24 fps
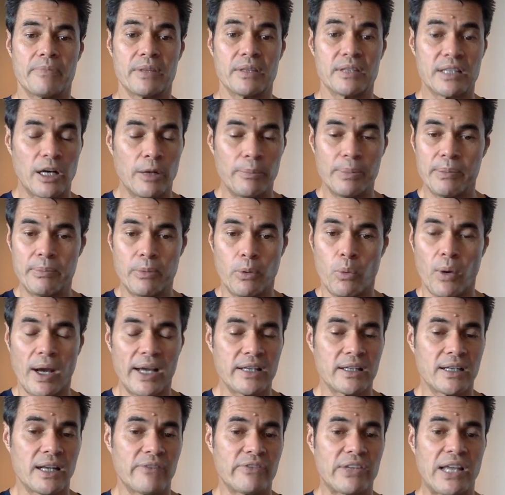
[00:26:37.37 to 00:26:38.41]
Tell people why
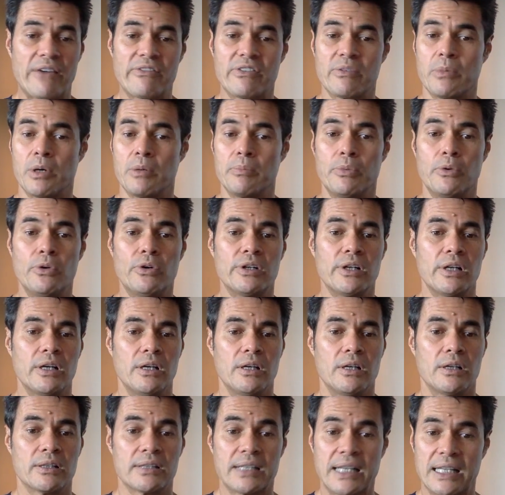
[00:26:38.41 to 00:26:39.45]
you'd love to have them on board.
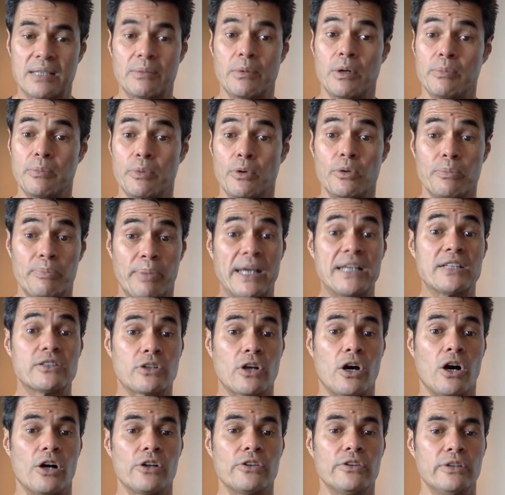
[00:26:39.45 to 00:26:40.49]
Get them on board based
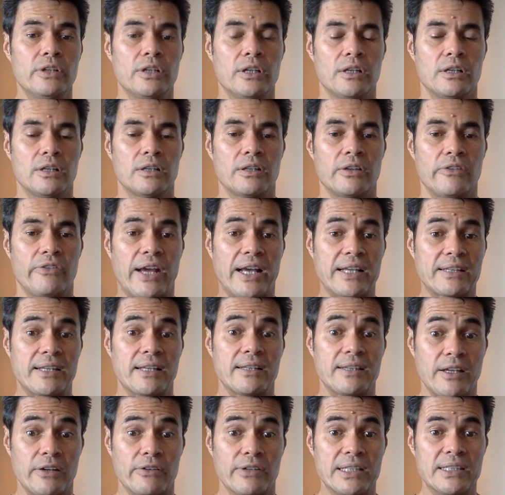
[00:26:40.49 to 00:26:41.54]
on the fact
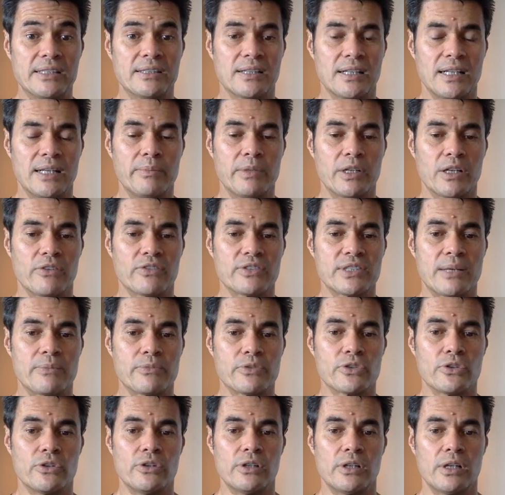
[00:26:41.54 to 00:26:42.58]
that there is a limit of some
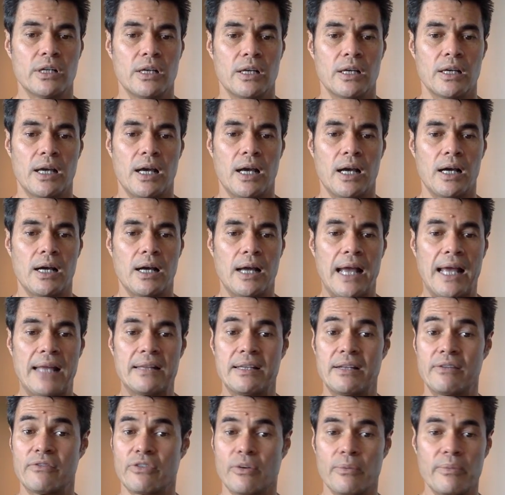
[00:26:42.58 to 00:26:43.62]
sort. And
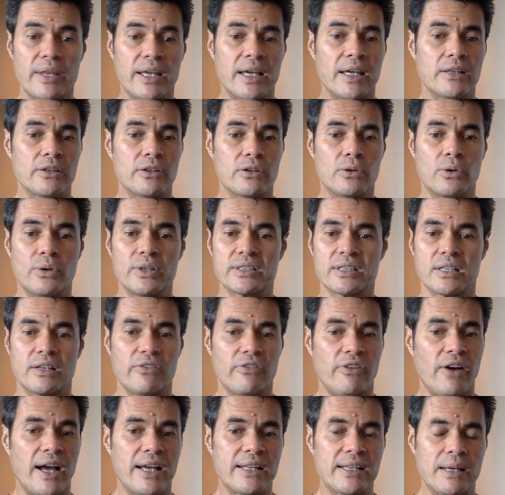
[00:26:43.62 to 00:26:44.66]
then from there, you're always going to
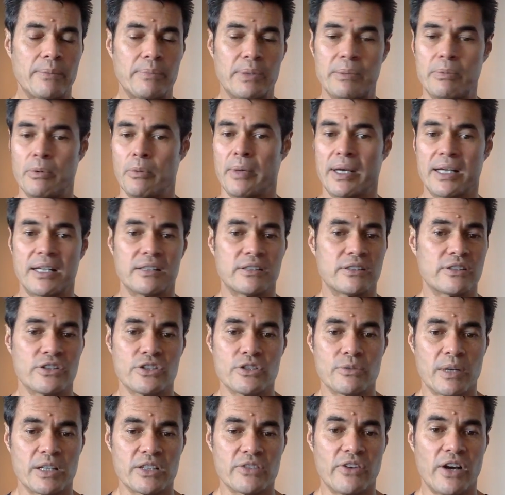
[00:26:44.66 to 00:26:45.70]
find that people make a
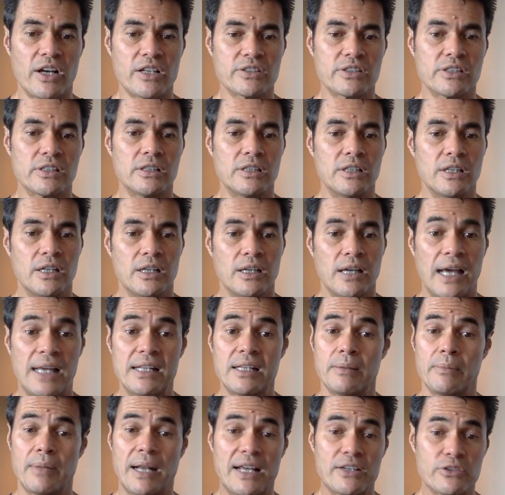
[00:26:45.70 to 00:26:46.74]
decision much faster, and
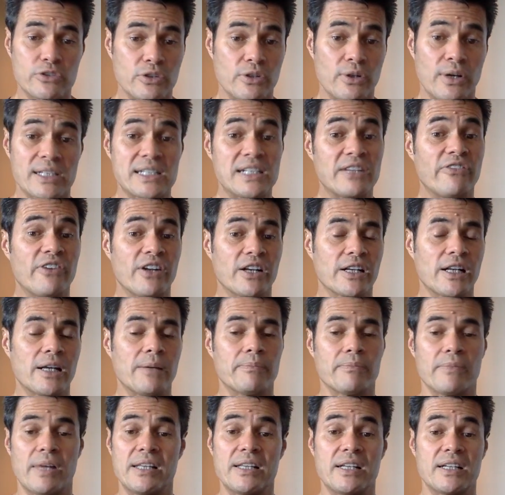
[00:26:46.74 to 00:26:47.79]
it allows you to actually fill it
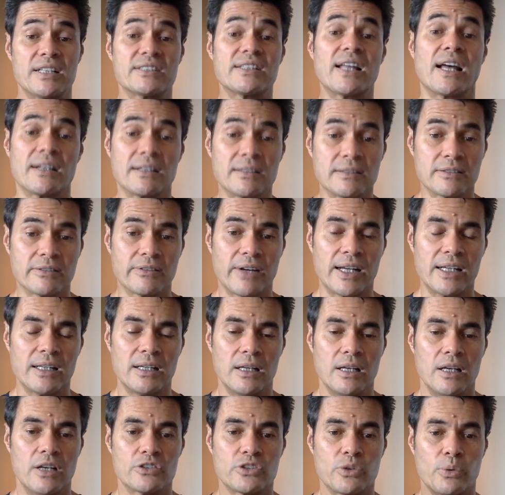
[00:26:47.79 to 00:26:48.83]
up, and then it's done, right?
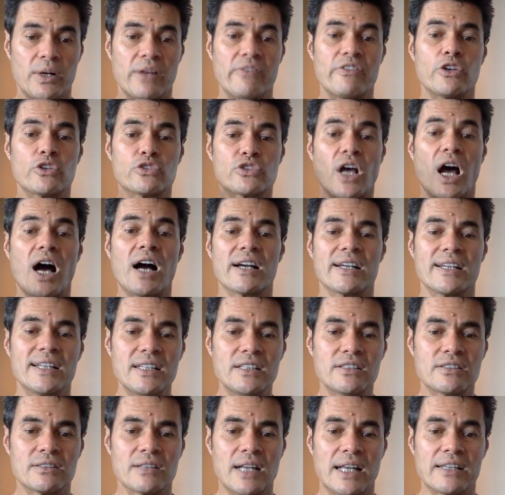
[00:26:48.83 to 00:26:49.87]
So whatever your target
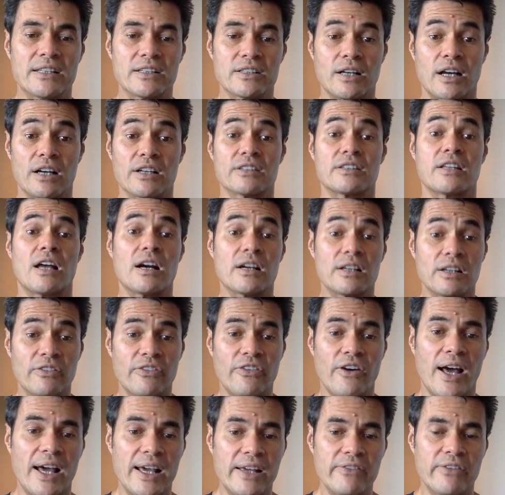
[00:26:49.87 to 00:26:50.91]
is, like you've got a target of
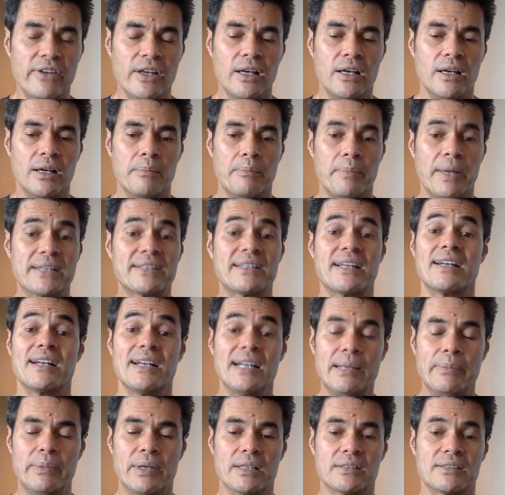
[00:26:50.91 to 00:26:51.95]
5, make that a
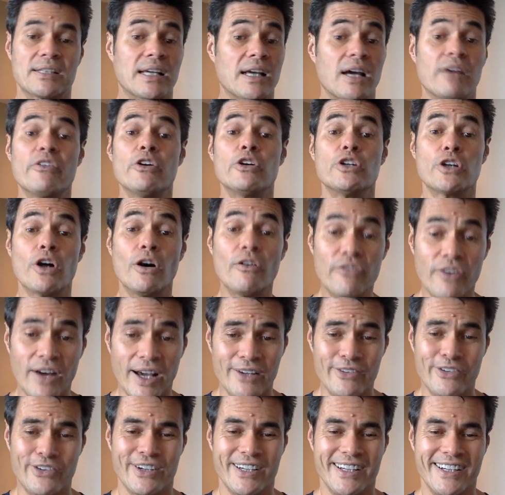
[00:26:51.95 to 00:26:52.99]
limit. Say, I've only got
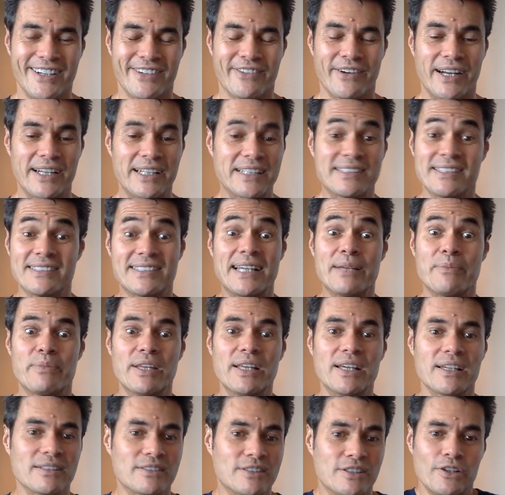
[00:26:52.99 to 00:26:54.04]
5, right? It's the same
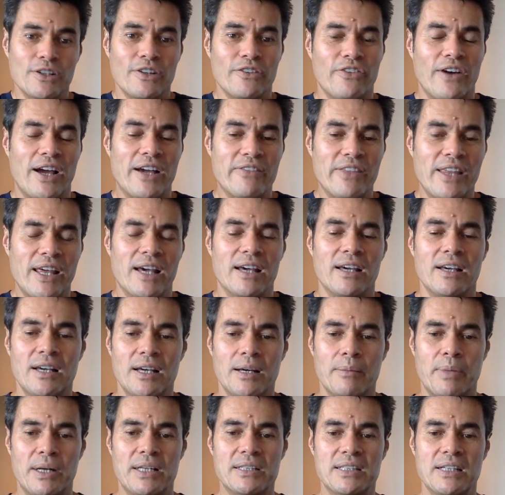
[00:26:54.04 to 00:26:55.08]
thing. There's only 5 there.
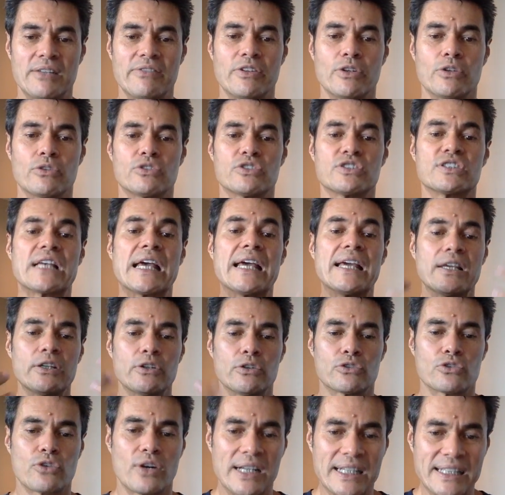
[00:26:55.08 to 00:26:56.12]
But instead of you saying
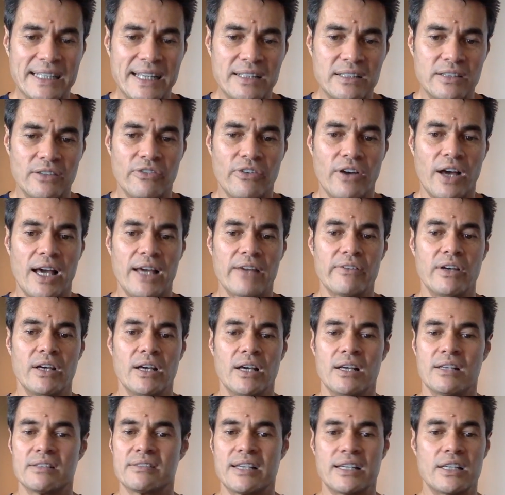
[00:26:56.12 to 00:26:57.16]
you're trying to get to 5,
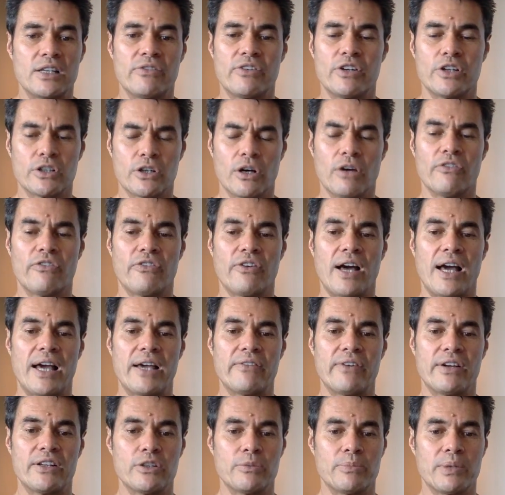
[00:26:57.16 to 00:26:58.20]
say you've only got
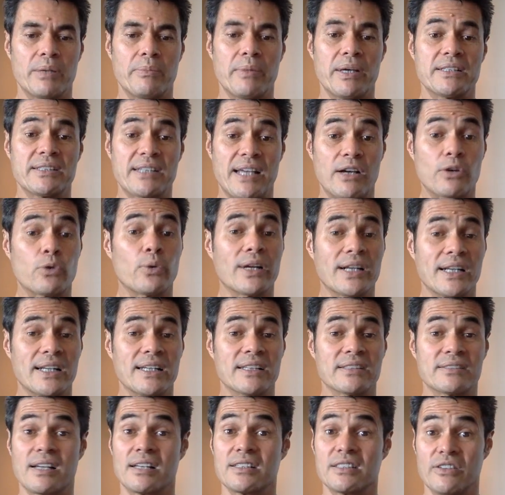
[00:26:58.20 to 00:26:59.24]
5, and you'll be amazed at how quickly
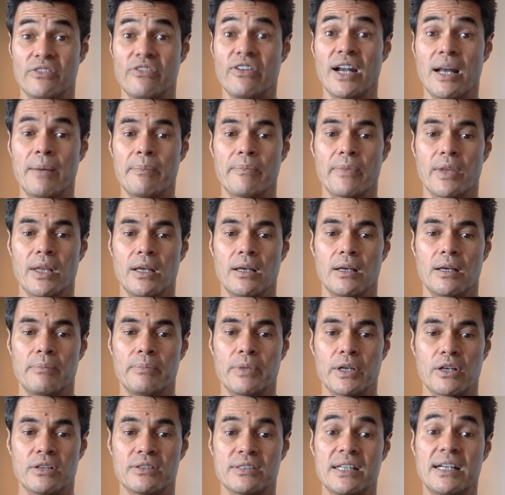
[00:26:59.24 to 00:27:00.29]
it starts to fill up,
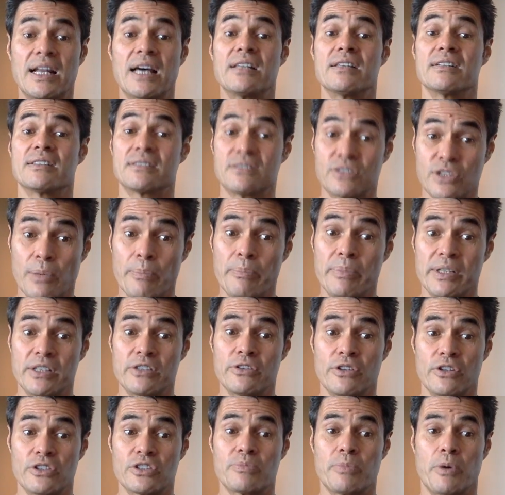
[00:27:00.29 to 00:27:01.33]
because then others jump
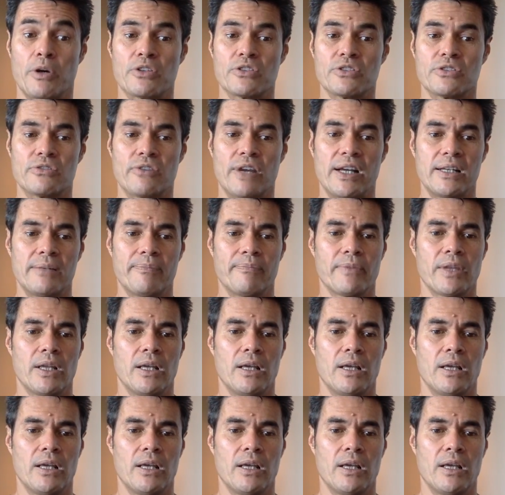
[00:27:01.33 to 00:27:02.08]
into those spots, right?